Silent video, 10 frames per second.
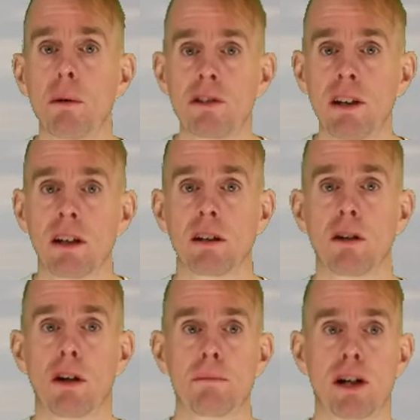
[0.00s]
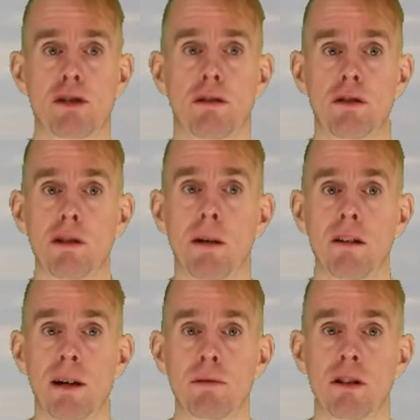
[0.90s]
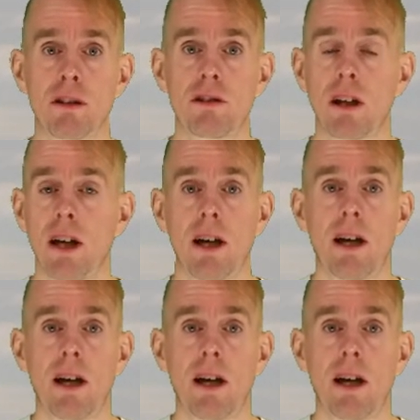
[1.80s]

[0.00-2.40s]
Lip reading: We're setting our column pressure at 2 bar absolute.